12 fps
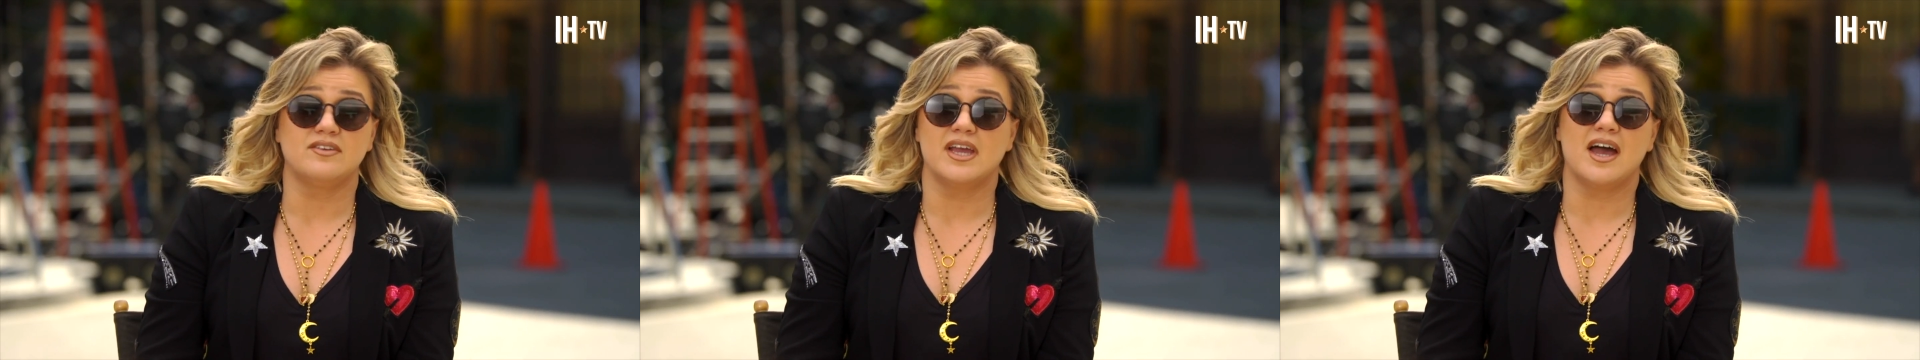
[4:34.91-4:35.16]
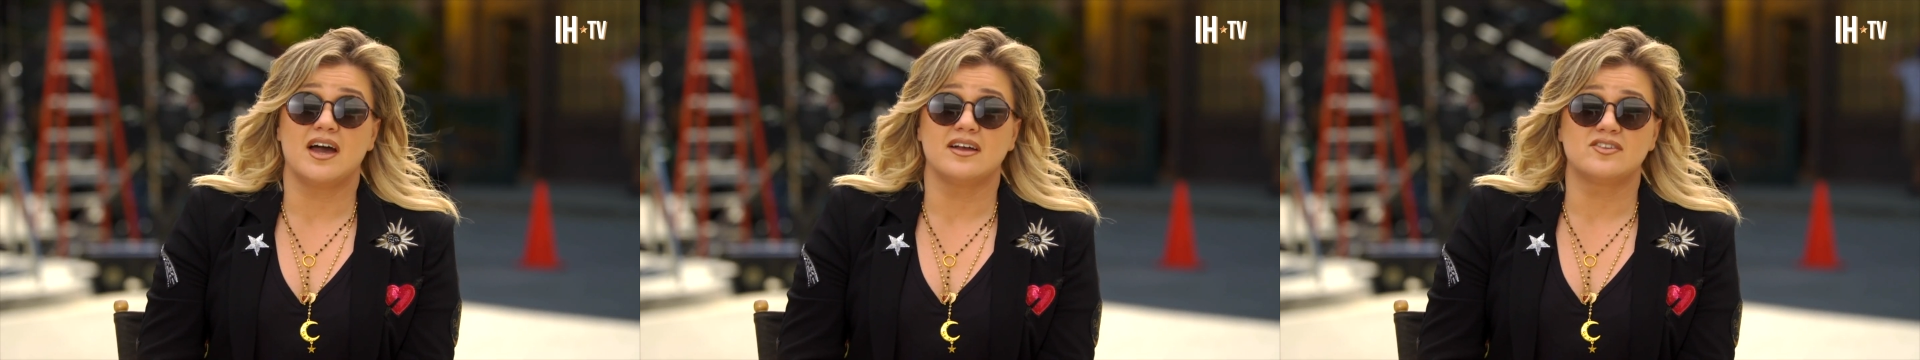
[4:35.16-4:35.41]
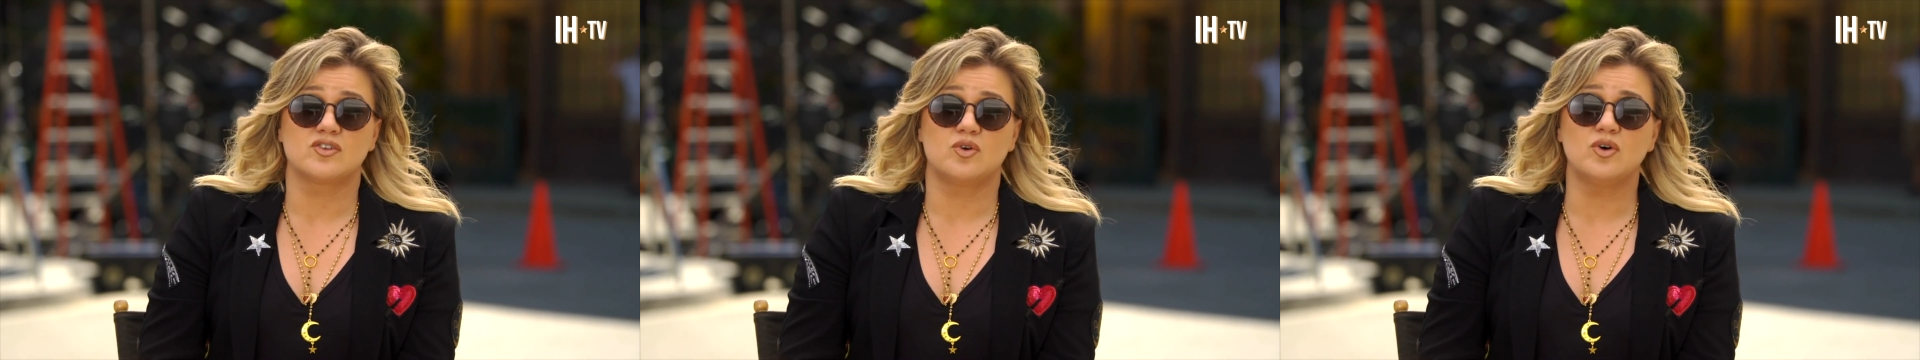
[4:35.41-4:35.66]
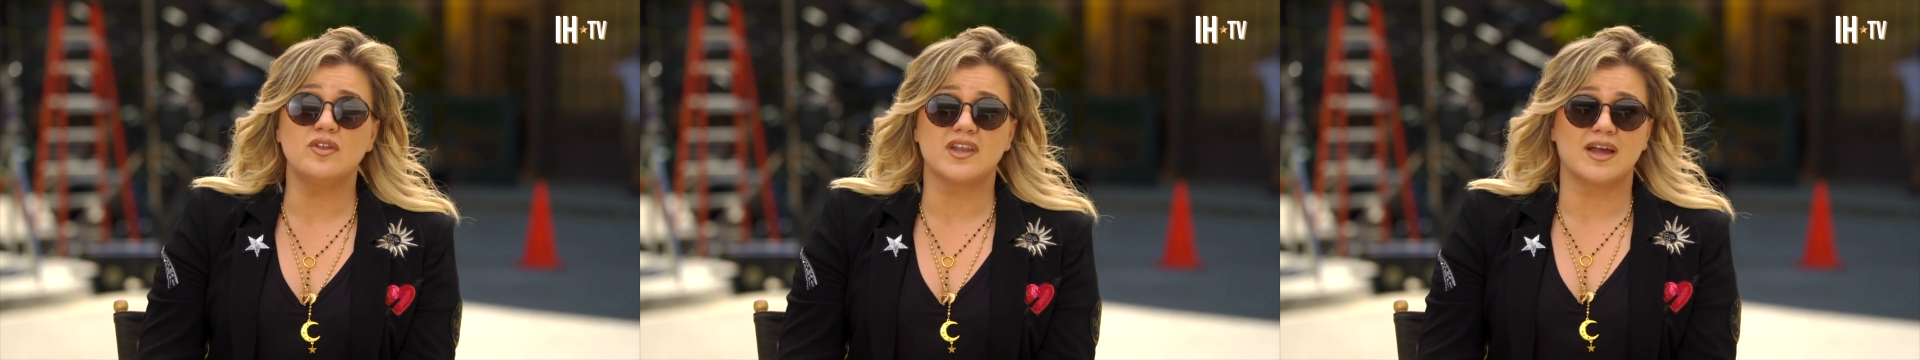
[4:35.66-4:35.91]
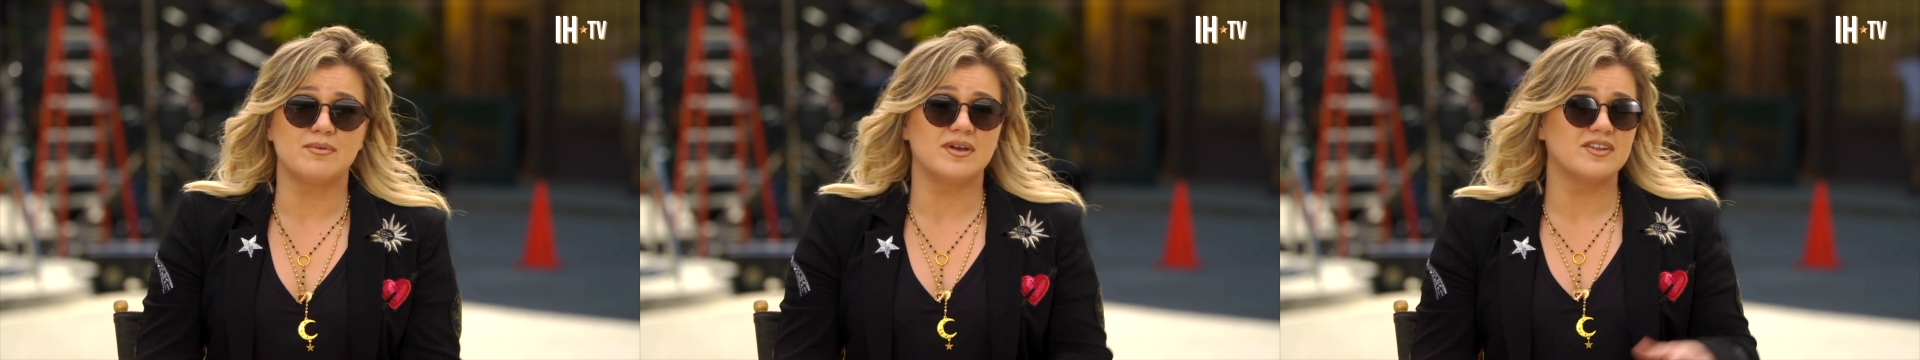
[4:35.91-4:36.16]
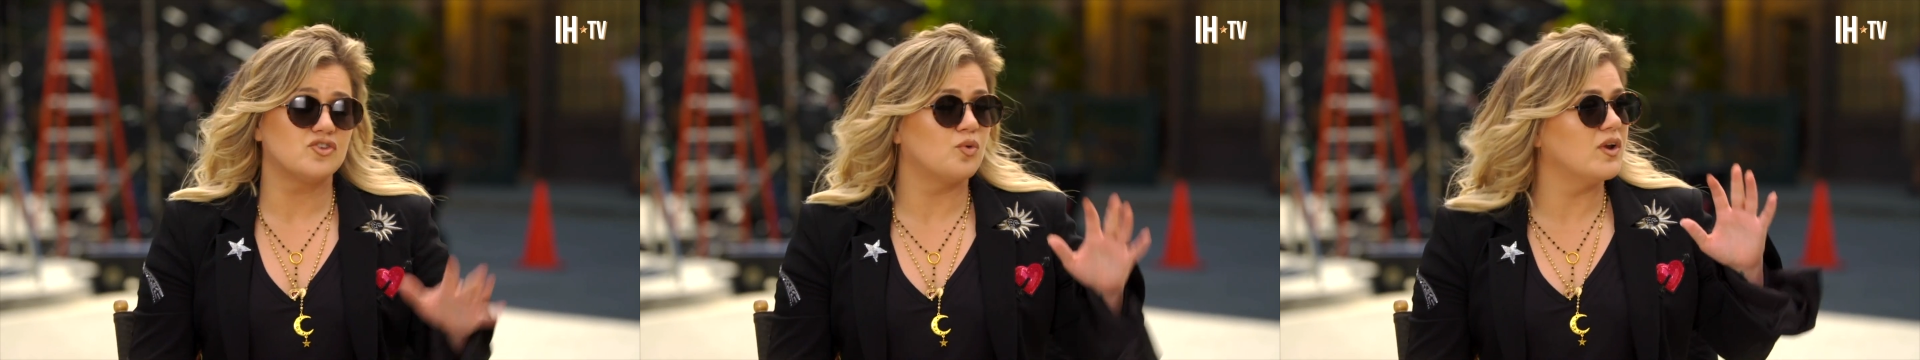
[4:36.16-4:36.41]
yeah it's cool that
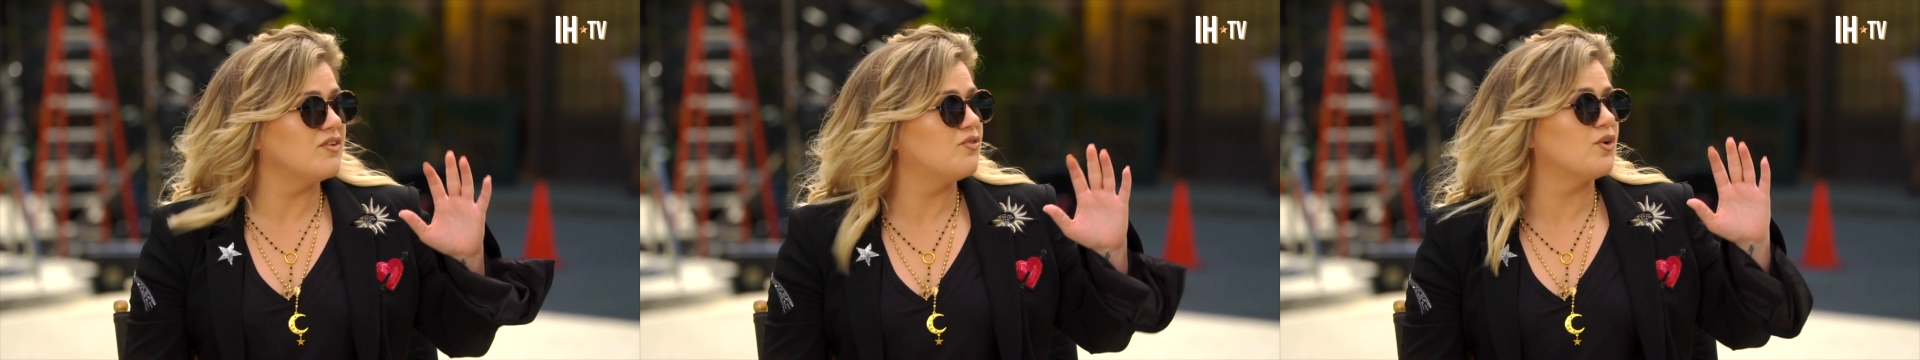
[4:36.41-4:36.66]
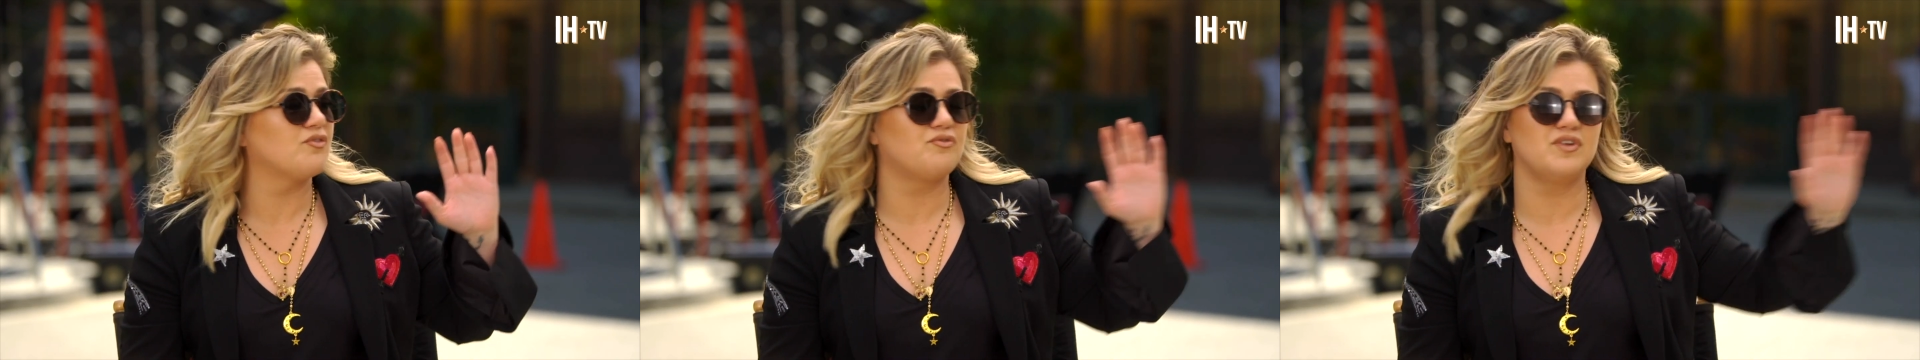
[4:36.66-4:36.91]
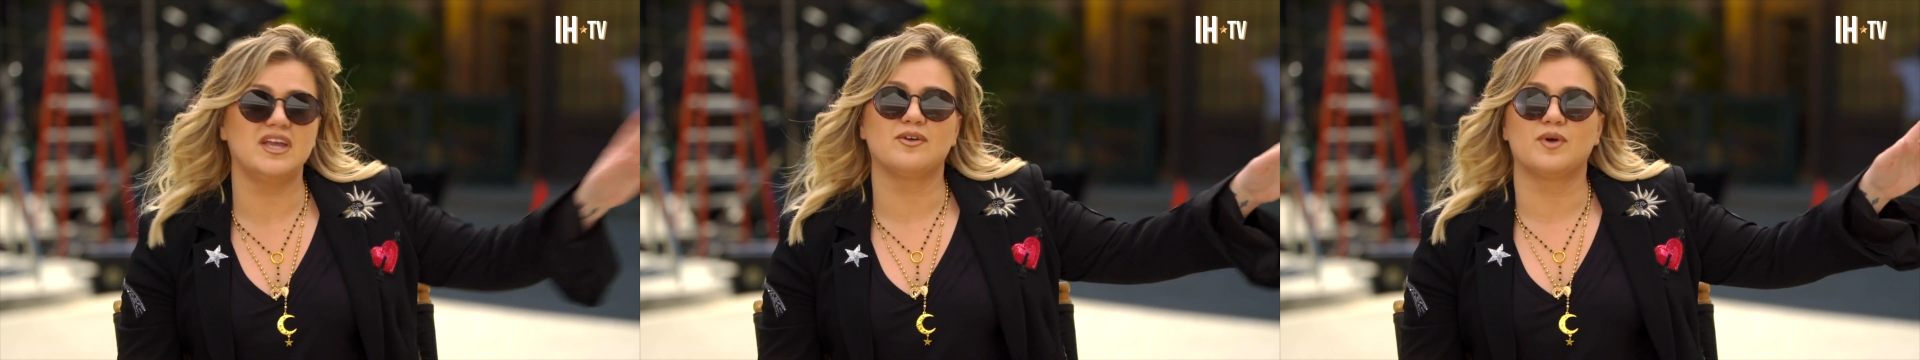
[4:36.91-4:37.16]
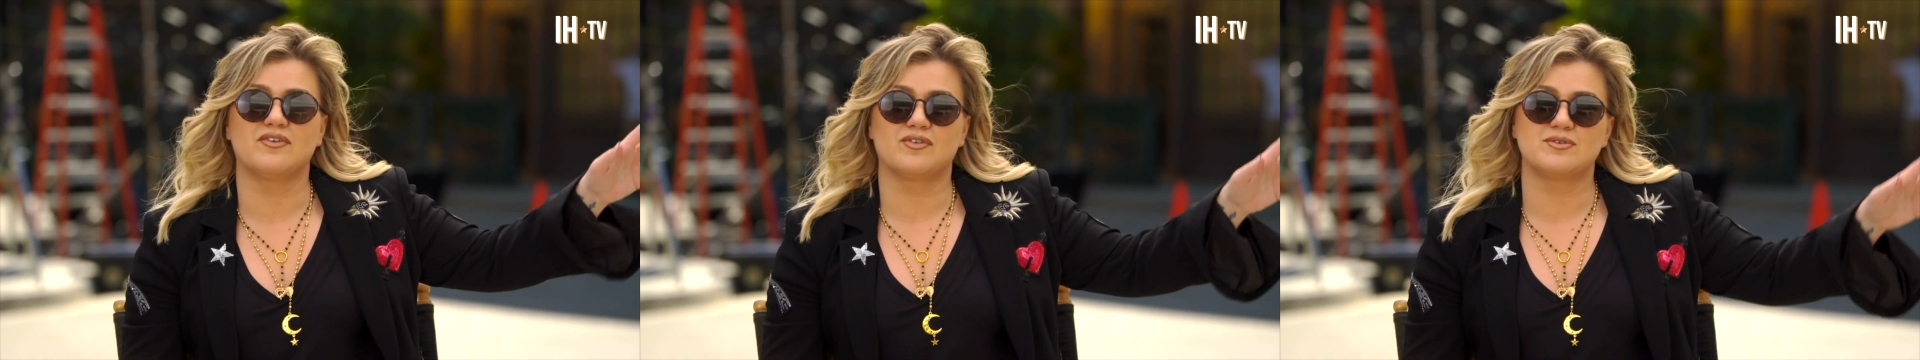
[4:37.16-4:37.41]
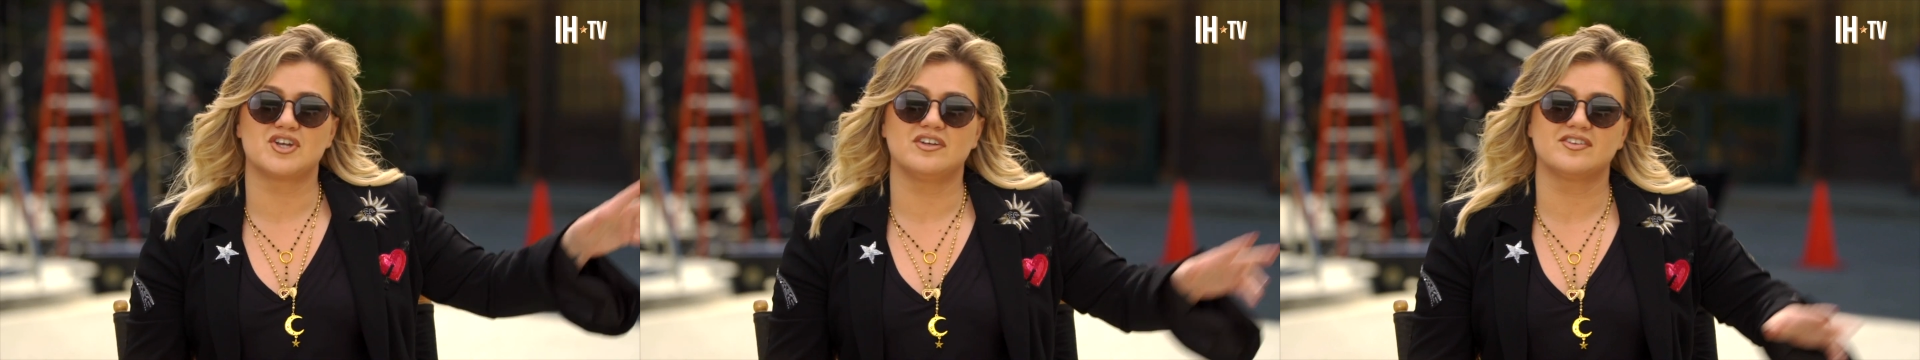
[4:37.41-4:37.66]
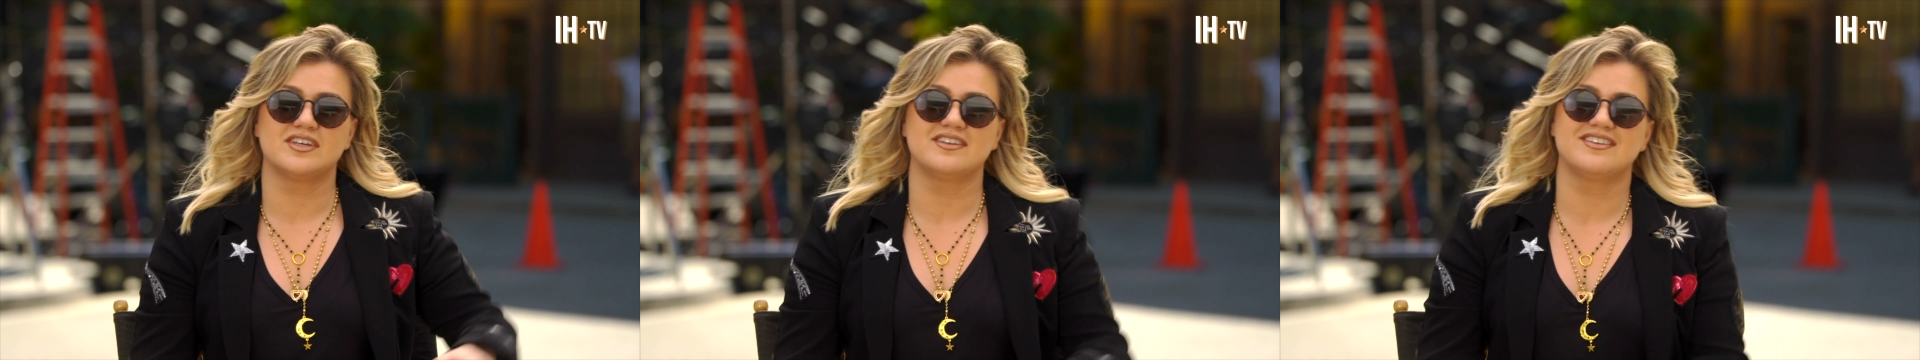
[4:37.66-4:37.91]
I'm 24 feet away from
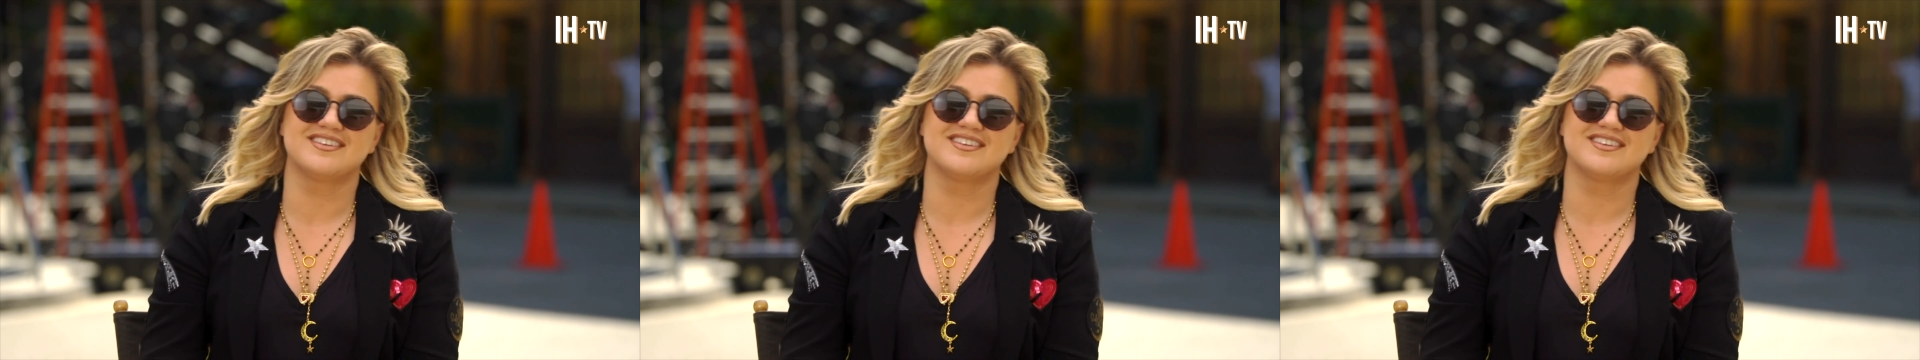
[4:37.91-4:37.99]
Shelton